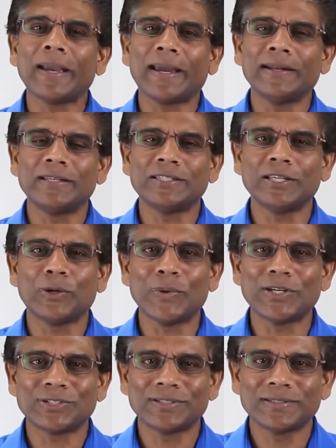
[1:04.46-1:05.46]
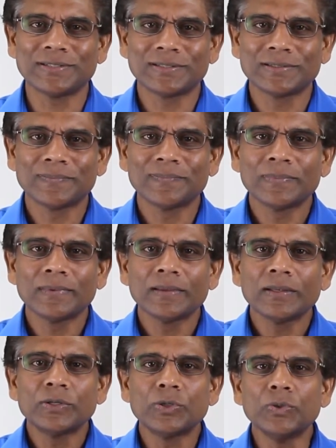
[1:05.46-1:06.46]
behind these equations.
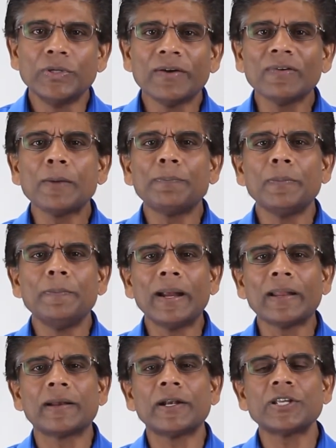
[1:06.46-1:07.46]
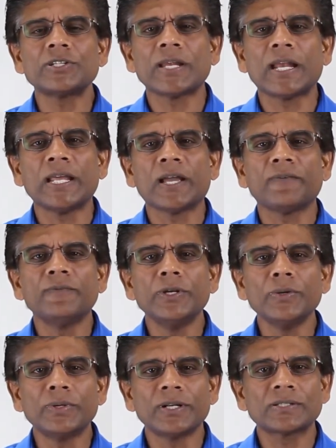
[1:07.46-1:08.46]
To develop a better understanding of
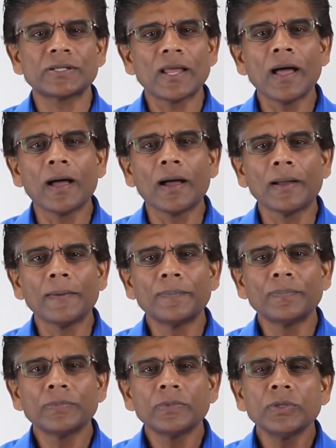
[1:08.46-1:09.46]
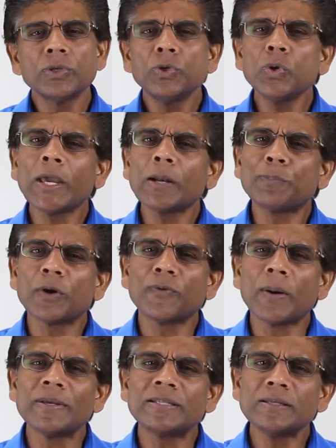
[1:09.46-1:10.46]
Newton's law, you can
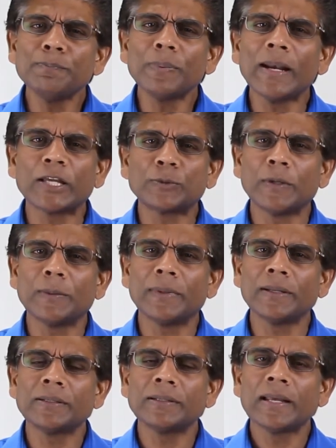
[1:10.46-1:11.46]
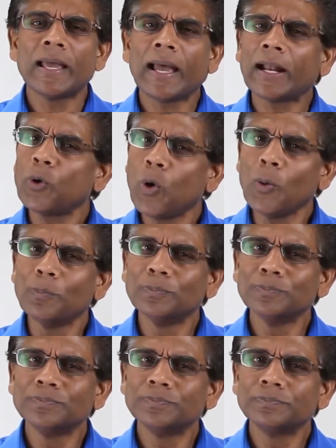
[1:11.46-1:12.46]
perform a simple experiment at home.
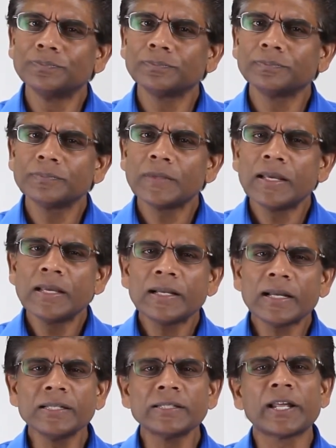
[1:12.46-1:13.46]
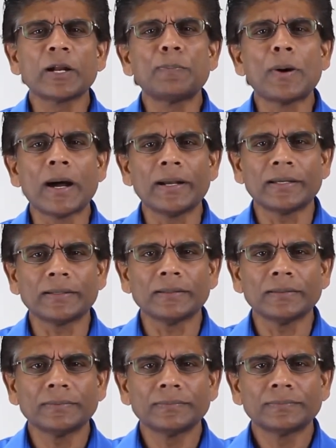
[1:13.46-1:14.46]
Consider a particle
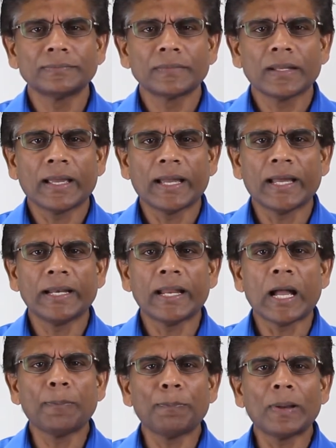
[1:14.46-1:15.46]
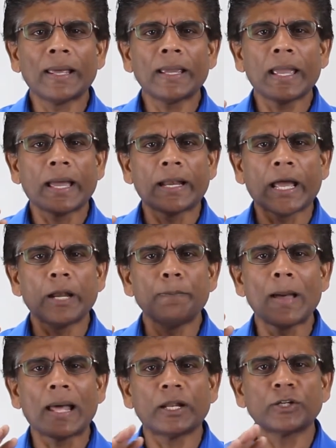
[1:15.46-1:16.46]
and apply an
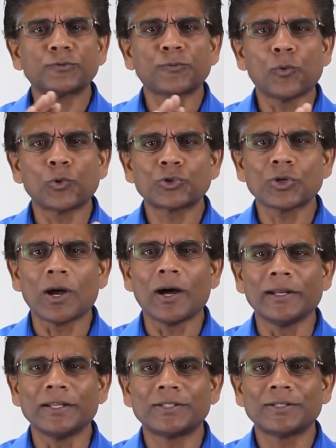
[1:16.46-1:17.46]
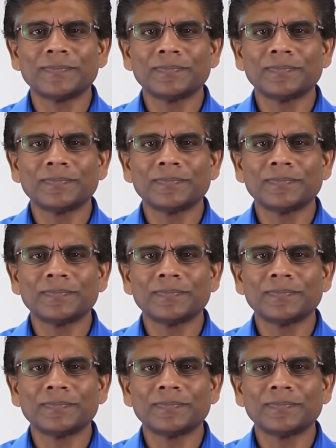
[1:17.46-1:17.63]
unbalanced force on it.